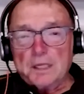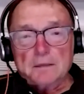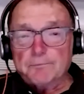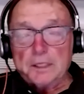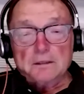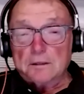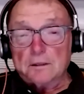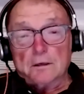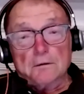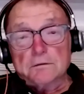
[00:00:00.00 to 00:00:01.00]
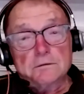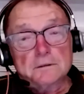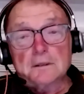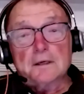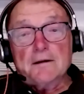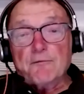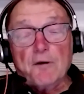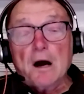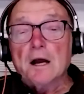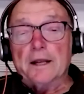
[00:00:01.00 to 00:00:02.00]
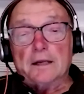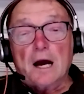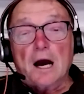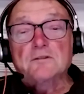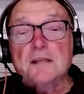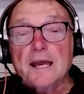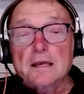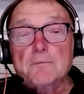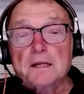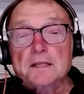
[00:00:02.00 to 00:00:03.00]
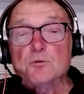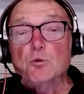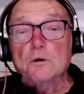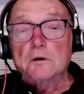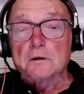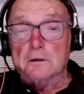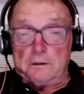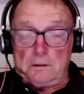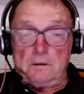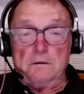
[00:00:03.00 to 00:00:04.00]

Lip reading: but fine. I'll take him at his word.